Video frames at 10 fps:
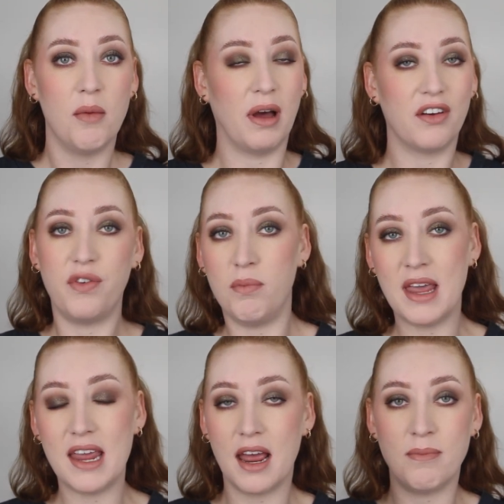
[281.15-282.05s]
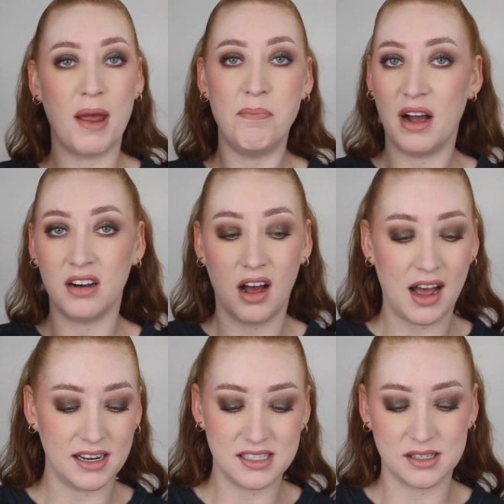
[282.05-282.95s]
but for me and my bug
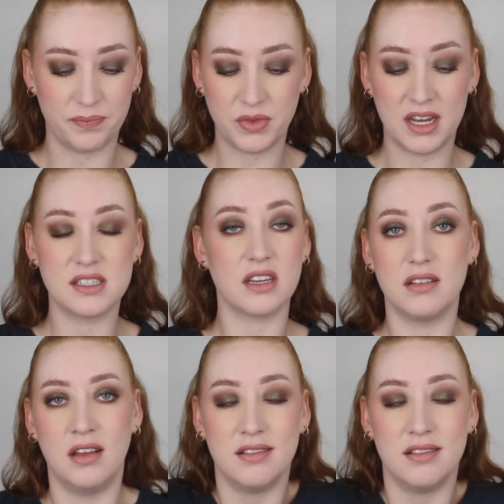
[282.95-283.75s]
eyes, it's